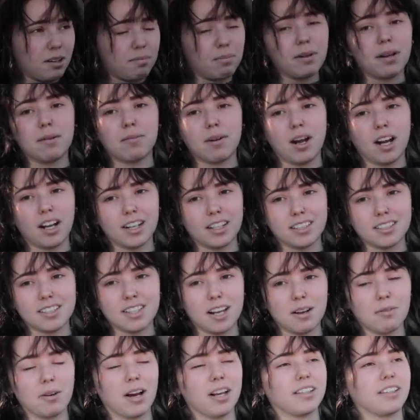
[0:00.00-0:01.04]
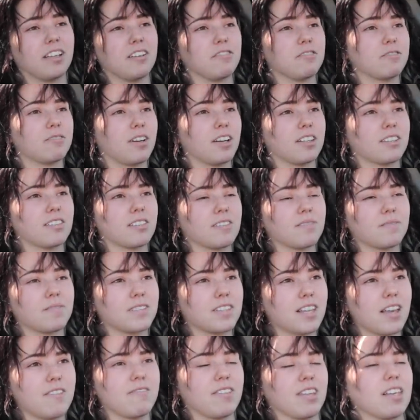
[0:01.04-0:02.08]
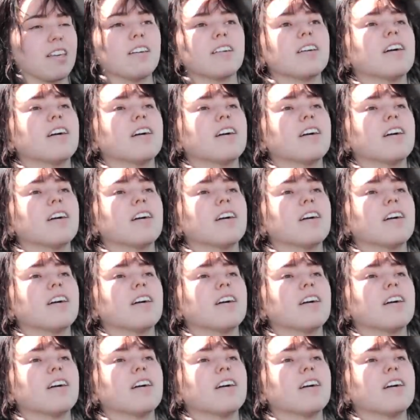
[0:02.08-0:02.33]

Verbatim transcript: But I'm not gonna say where I live because safety.